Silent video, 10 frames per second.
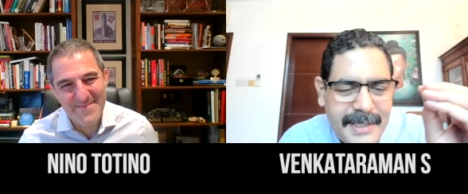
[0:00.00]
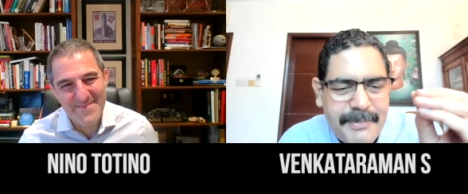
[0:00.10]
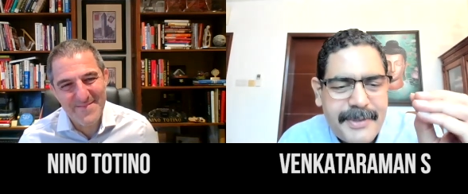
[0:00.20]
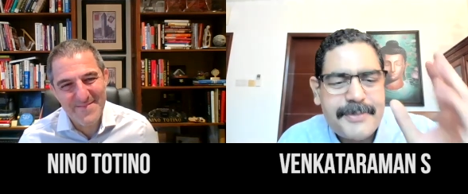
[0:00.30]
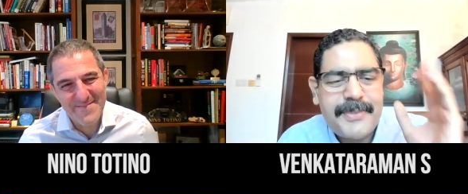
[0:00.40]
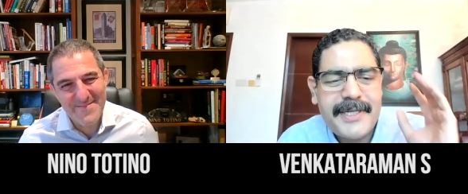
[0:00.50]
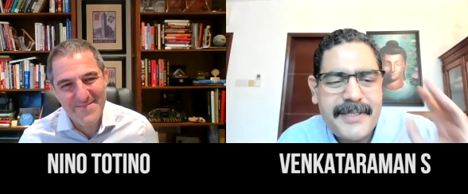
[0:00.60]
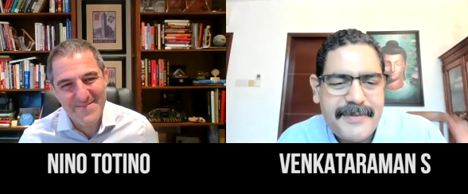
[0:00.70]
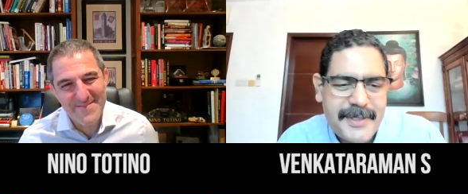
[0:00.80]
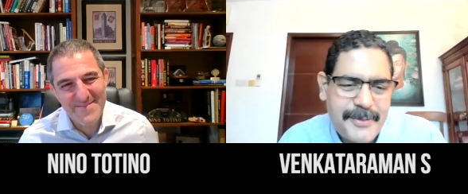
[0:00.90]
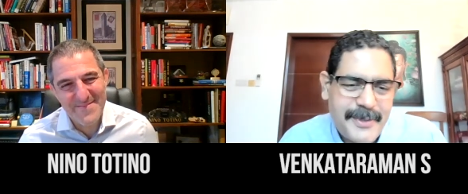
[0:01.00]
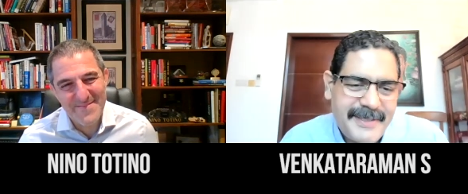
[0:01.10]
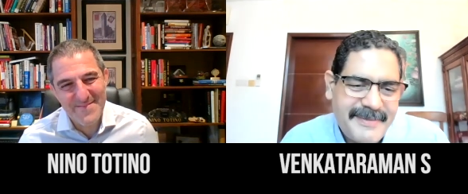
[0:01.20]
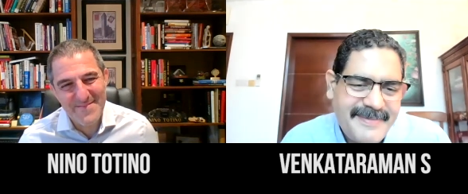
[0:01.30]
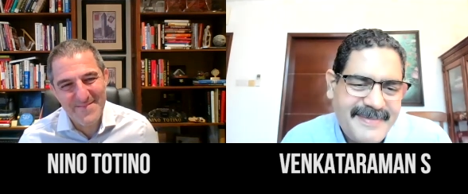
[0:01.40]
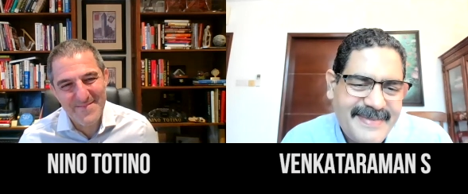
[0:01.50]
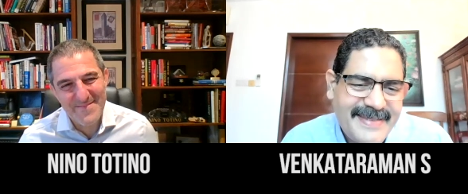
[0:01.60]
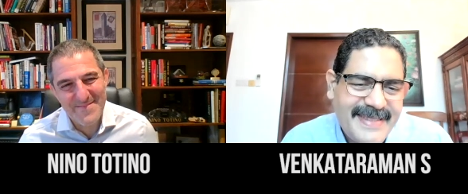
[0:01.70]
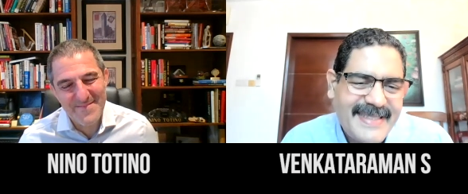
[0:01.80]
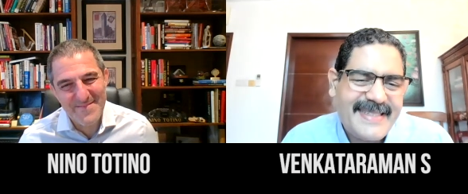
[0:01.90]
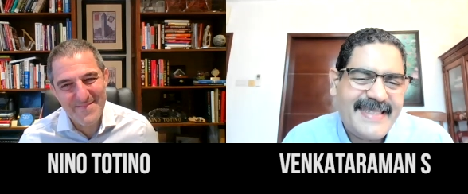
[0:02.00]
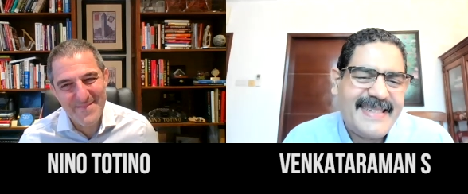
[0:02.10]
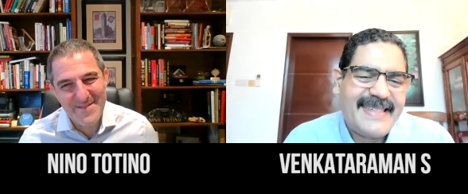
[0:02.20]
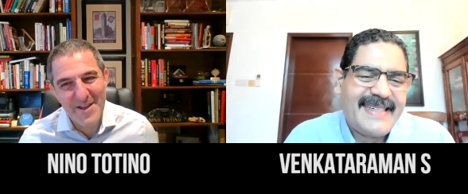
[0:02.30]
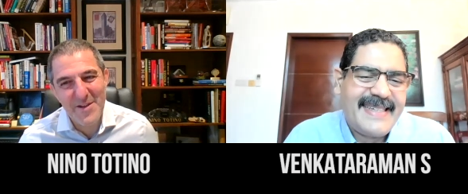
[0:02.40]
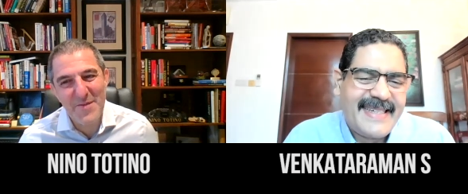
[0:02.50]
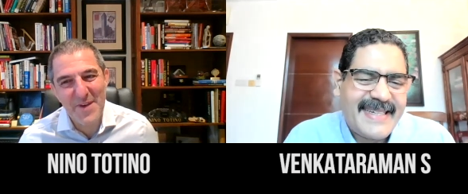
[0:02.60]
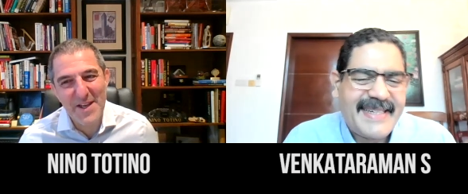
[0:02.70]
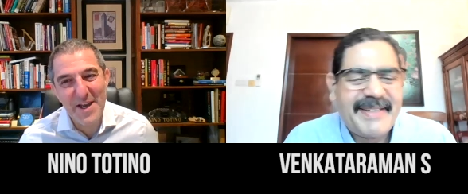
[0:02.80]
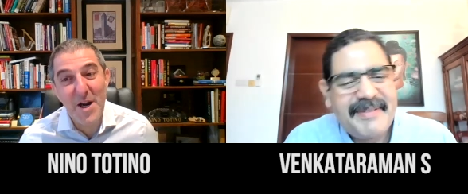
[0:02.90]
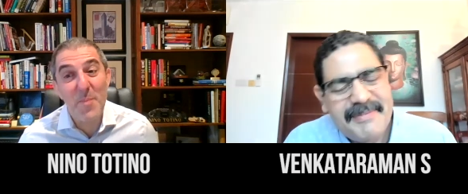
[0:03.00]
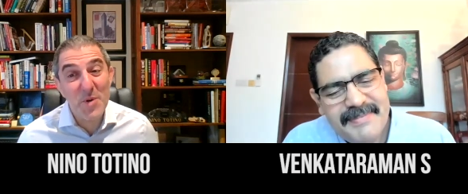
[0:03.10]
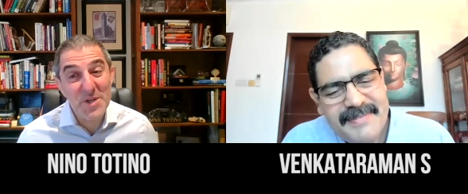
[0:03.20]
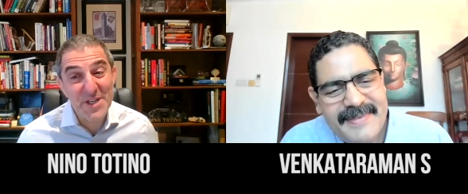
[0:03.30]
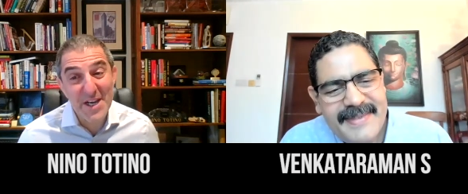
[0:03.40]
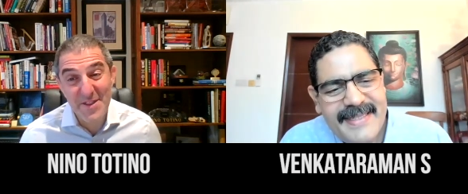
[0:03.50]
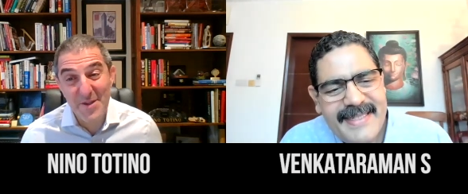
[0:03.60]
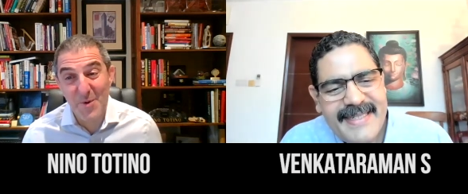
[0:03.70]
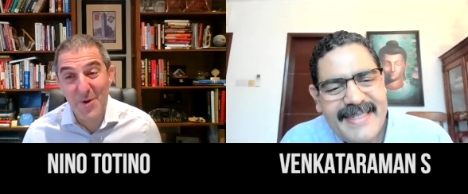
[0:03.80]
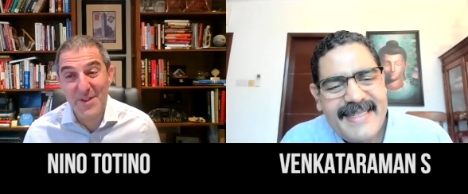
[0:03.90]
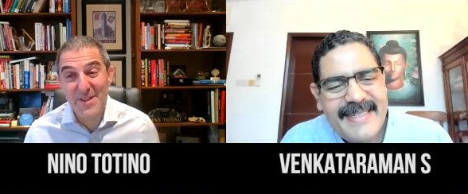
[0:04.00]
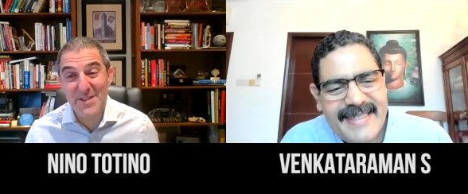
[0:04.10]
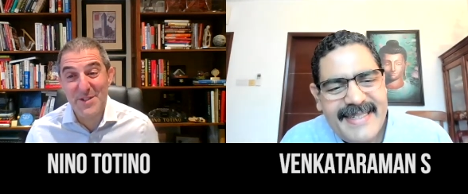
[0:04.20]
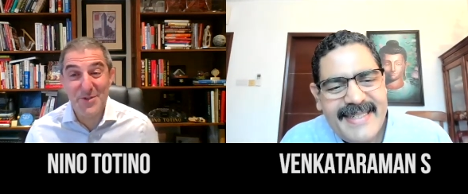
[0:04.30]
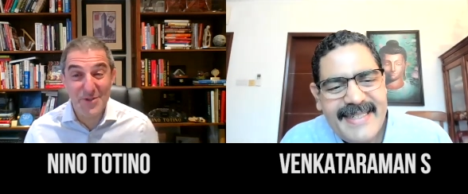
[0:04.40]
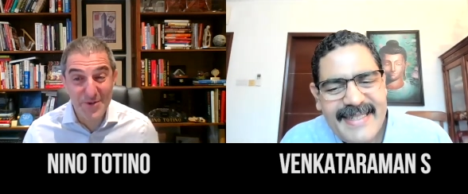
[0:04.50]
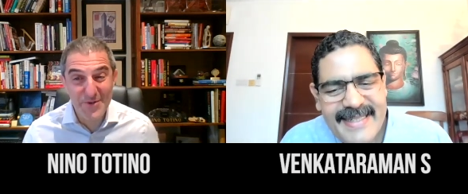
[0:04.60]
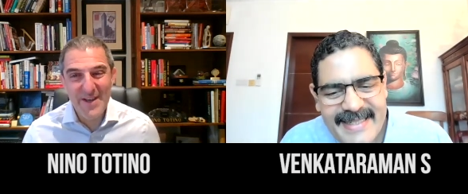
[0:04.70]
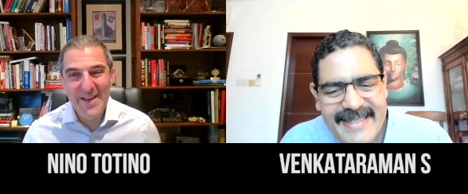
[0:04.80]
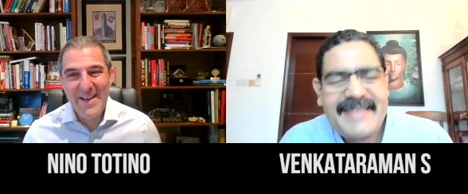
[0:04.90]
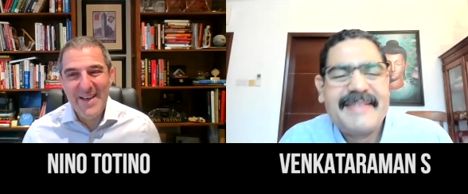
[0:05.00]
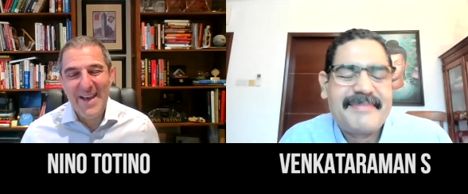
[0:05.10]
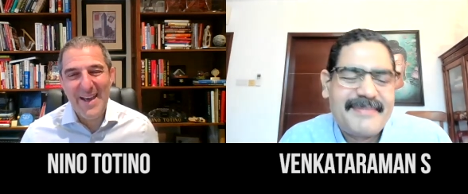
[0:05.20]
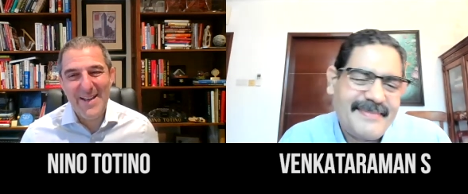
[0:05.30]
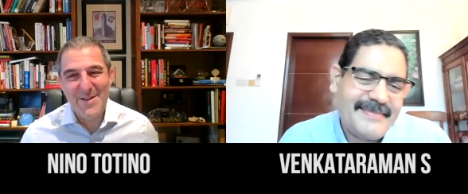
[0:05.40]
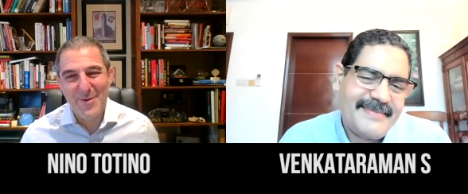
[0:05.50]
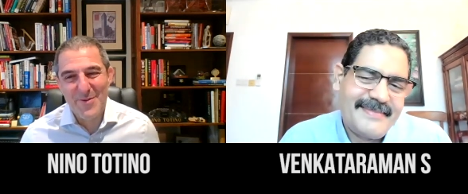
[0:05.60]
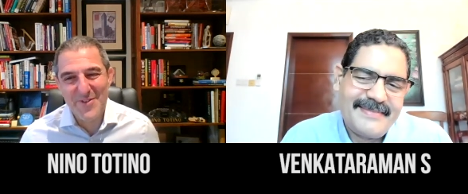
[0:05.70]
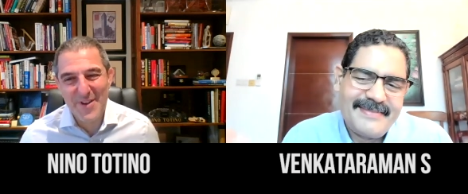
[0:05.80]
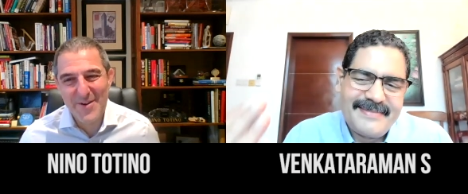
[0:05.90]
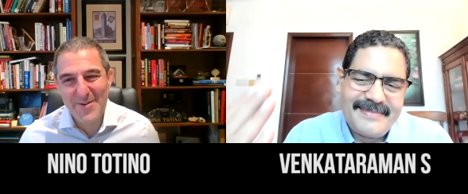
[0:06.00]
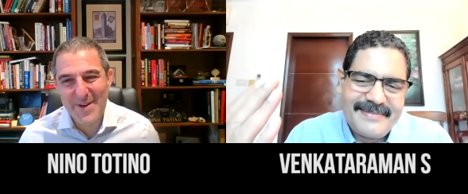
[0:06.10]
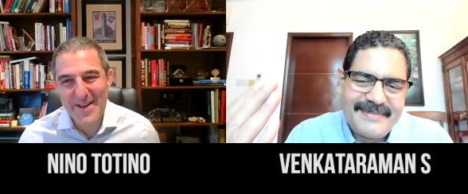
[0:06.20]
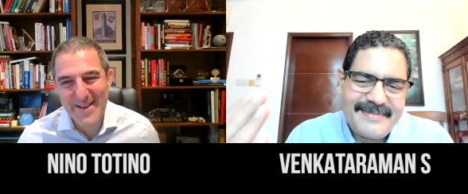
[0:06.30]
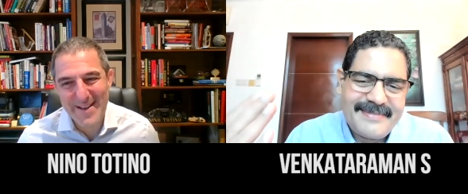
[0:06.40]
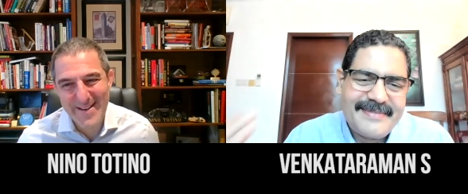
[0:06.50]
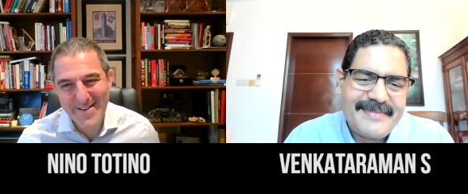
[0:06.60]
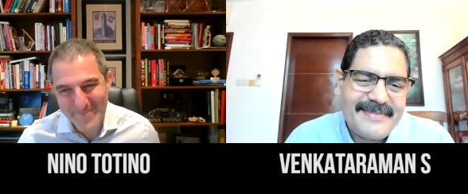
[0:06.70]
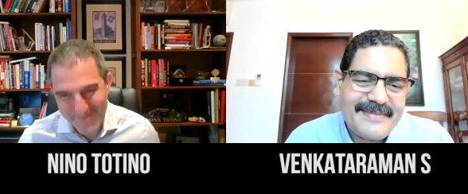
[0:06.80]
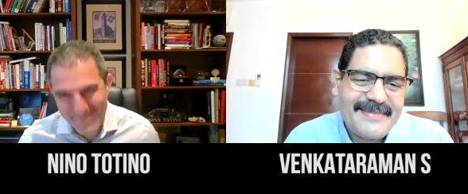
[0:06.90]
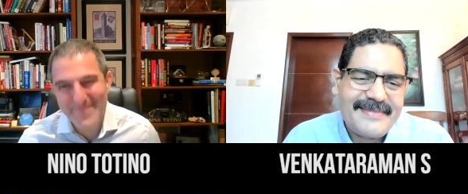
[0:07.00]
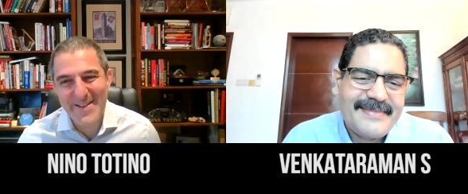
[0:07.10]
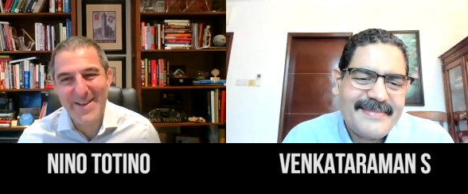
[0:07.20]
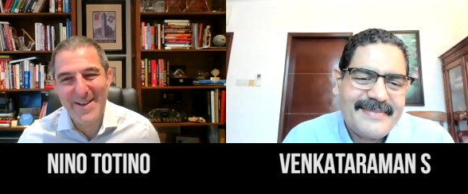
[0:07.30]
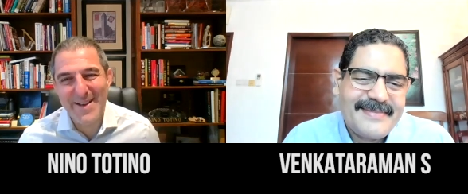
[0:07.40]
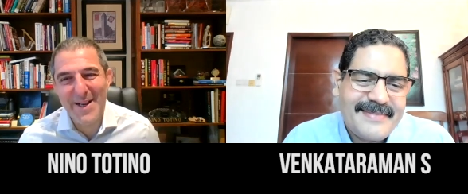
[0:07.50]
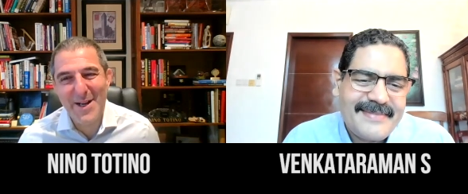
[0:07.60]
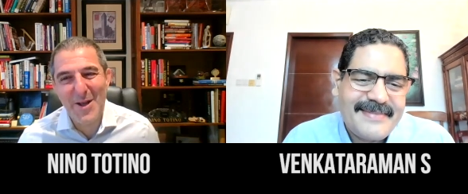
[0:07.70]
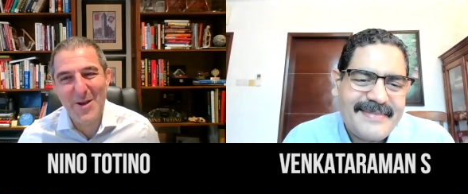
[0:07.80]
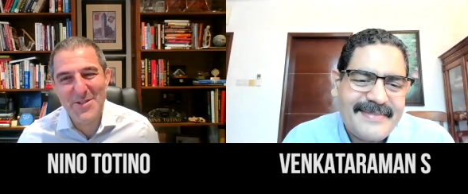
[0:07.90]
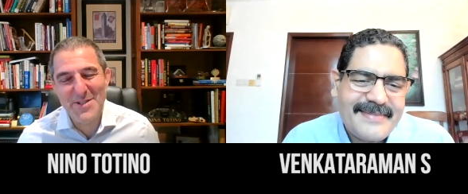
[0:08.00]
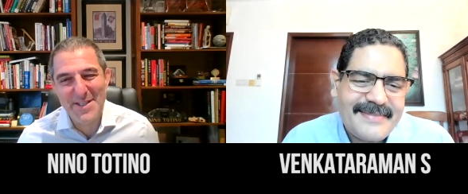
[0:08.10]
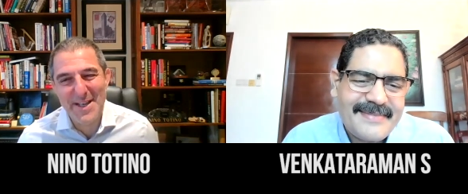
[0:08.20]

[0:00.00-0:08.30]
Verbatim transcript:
Speaker 1: and perspectives as well.
Speaker 2: Thank you, Venkat. I appreciate the work that you do and also you know, getting closer to